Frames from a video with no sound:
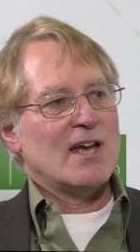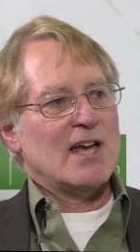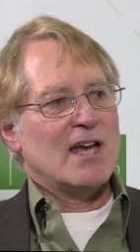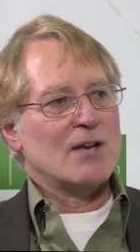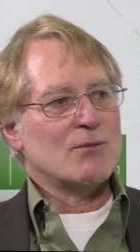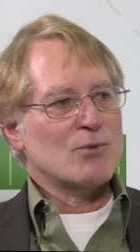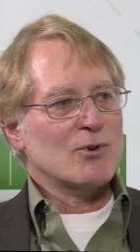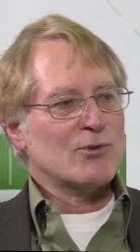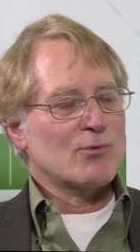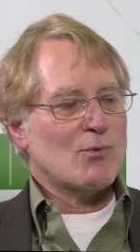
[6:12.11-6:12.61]

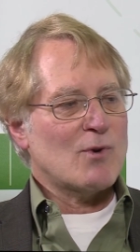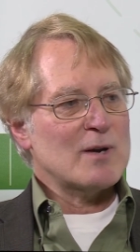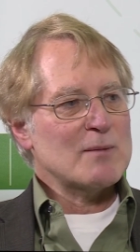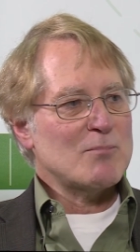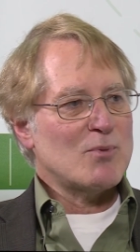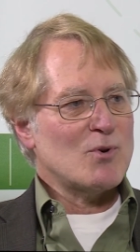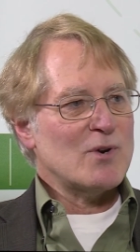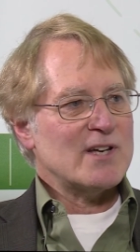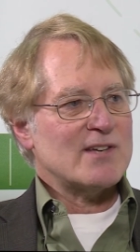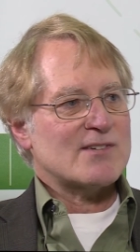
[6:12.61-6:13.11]
It was
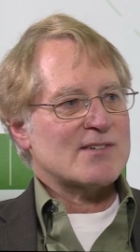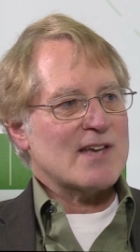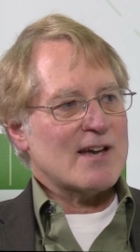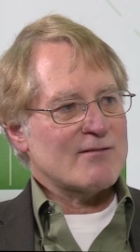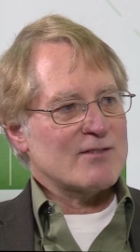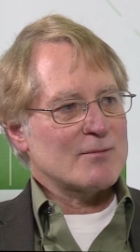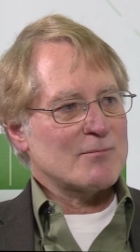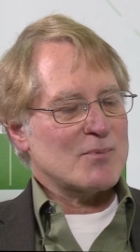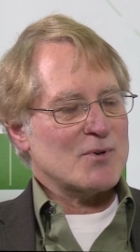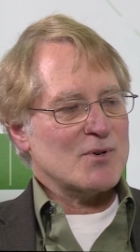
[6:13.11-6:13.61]

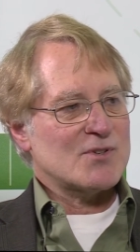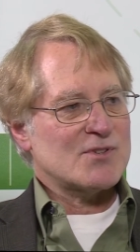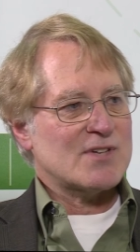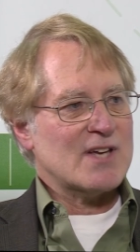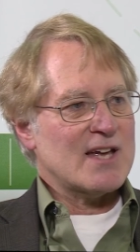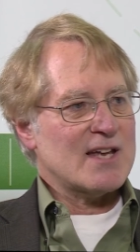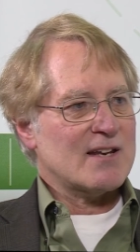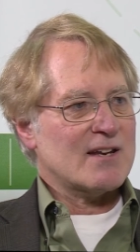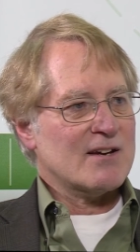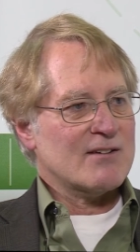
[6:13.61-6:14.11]

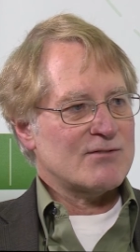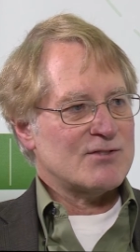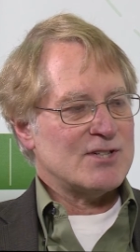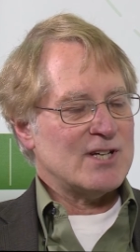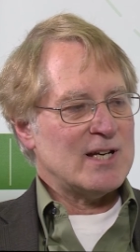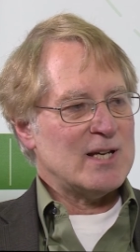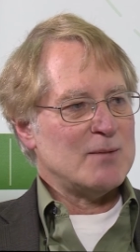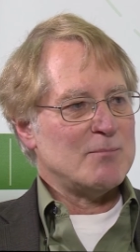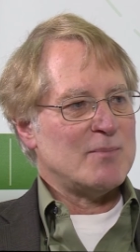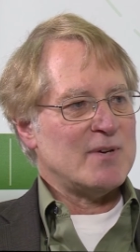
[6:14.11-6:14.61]
1.7% of
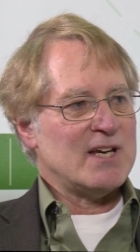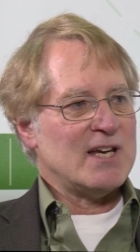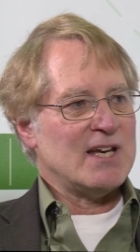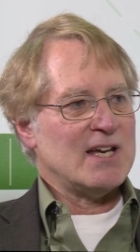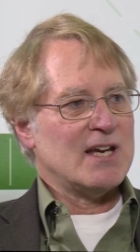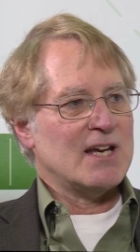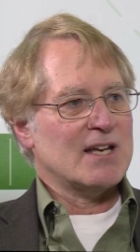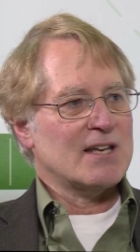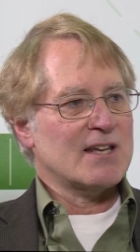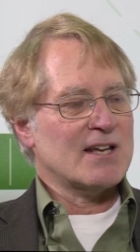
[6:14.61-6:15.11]

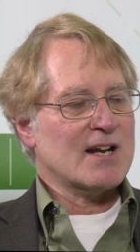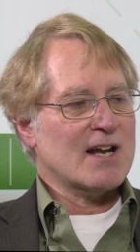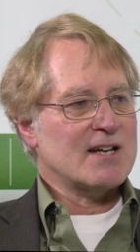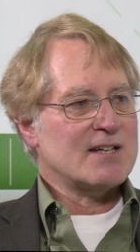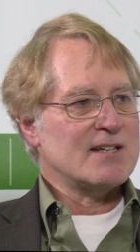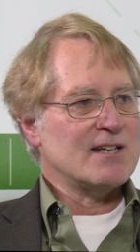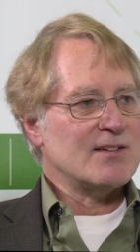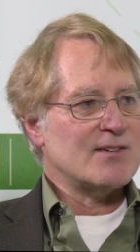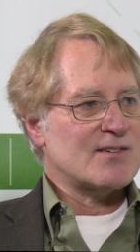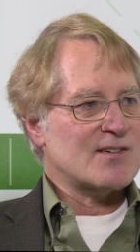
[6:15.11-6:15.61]
GDP in the
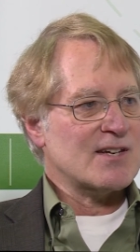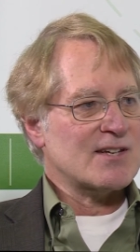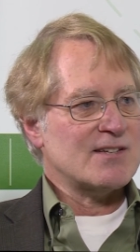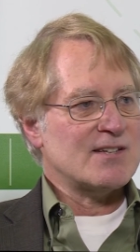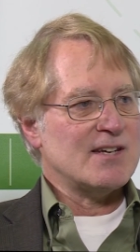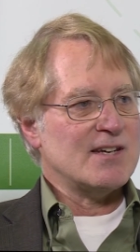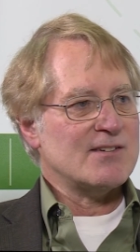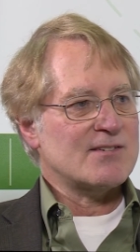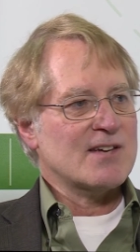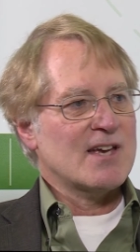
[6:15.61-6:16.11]

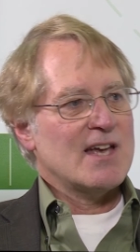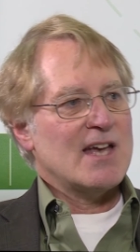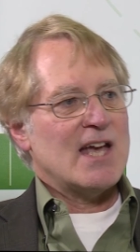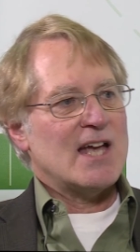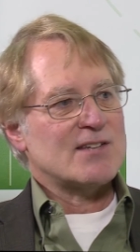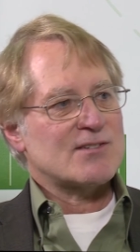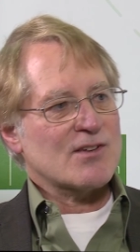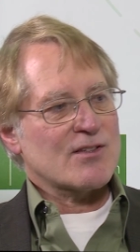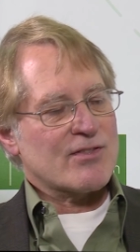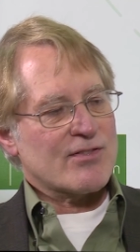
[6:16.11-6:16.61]
1960s.
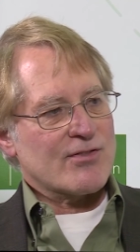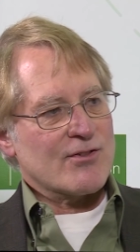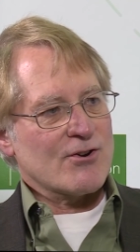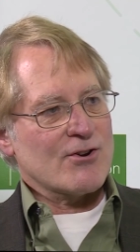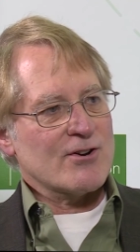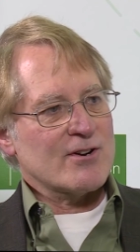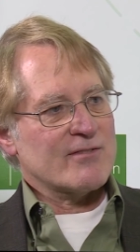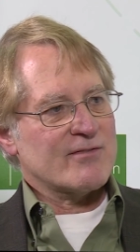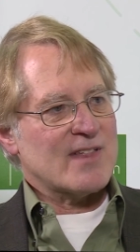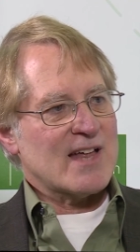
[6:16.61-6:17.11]
It's a
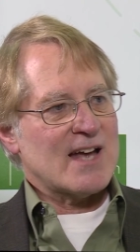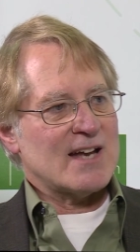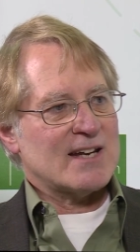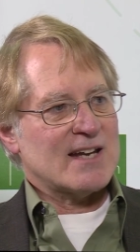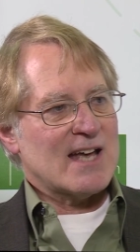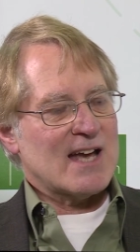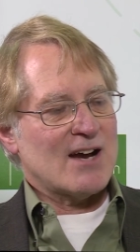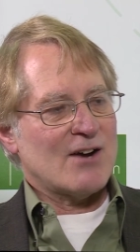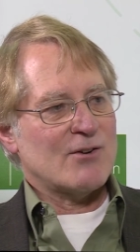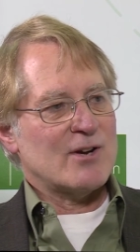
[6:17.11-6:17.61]
third of that
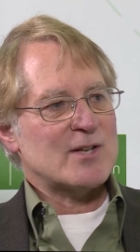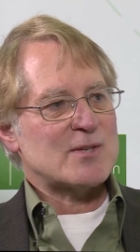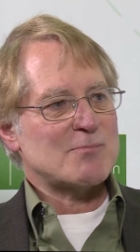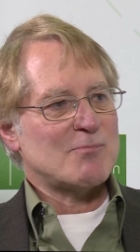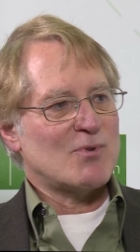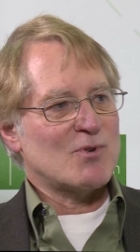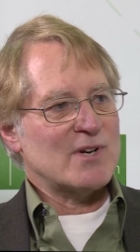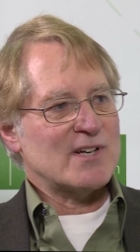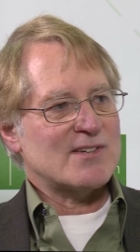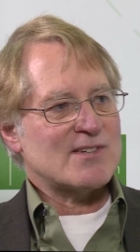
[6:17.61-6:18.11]
now. It's
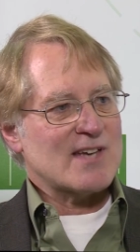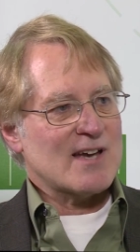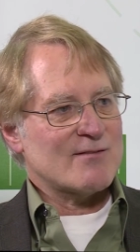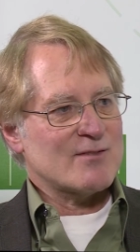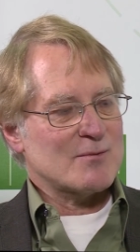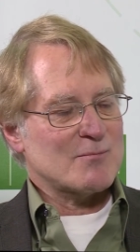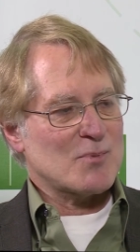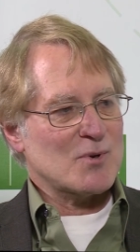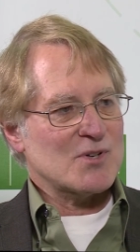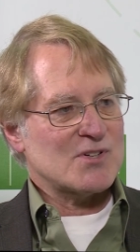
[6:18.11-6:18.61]

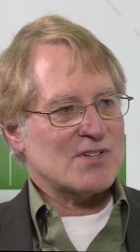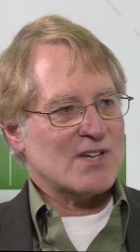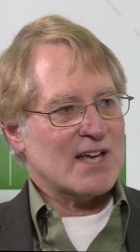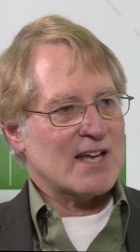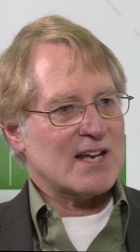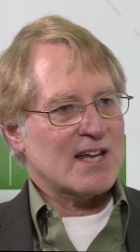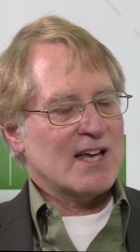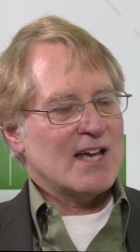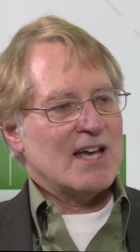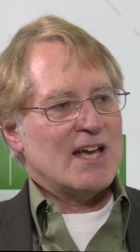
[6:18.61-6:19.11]
0.7%.